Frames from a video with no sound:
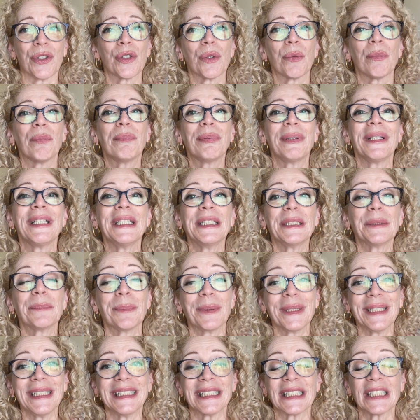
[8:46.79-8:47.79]
So please,
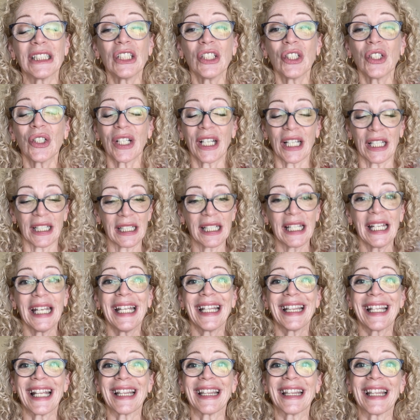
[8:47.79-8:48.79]
please look at
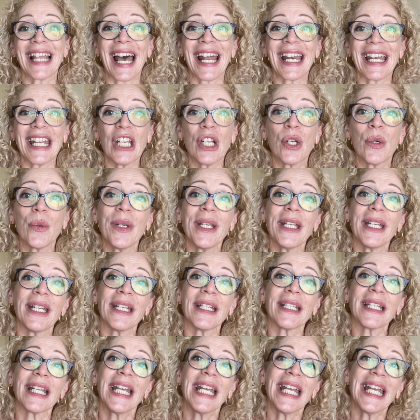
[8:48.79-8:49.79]
that that
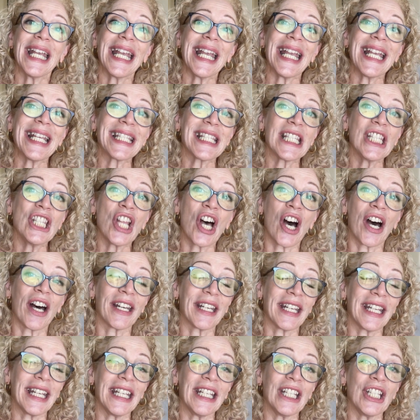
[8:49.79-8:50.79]
ingredient is
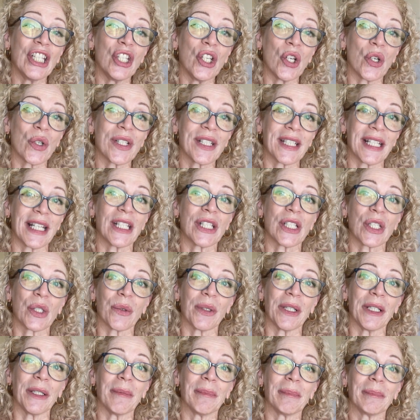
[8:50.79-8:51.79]
not in your
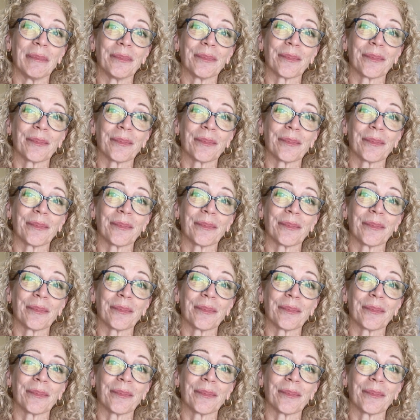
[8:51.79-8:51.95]
sunscreen.